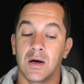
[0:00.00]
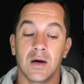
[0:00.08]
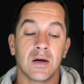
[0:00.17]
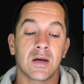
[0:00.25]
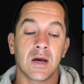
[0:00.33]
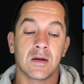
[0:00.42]

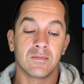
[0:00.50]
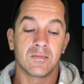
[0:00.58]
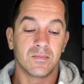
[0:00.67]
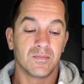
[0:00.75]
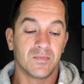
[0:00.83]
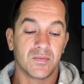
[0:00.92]
Again,
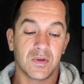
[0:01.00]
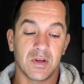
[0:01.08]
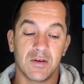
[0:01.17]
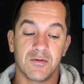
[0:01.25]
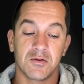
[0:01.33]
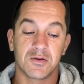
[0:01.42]

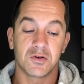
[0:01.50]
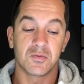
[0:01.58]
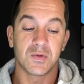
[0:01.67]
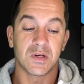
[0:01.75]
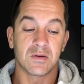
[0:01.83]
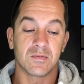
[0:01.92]
if you're
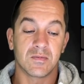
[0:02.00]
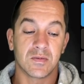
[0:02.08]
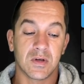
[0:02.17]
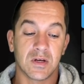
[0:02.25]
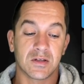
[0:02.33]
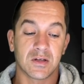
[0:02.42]
zoomed in,
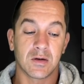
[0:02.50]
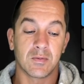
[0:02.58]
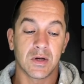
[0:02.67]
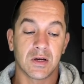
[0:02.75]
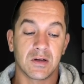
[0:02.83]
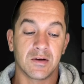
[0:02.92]
it's going to
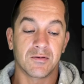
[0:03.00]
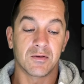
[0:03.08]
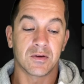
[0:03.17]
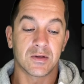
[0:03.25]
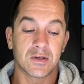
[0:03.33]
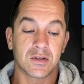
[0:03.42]
make a
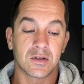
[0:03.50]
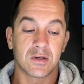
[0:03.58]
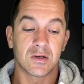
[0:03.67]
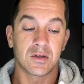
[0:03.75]
difference.